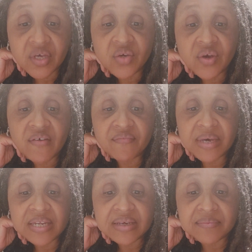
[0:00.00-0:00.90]
You have
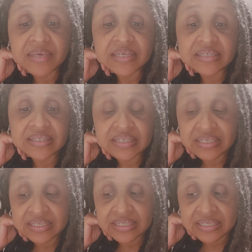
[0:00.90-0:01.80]
made him
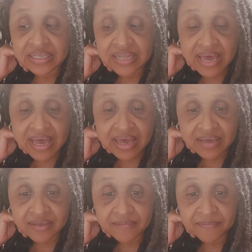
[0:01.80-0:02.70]
exceedingly
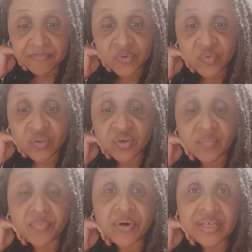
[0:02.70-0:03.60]
glad with your
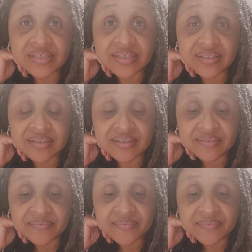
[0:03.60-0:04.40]
presence.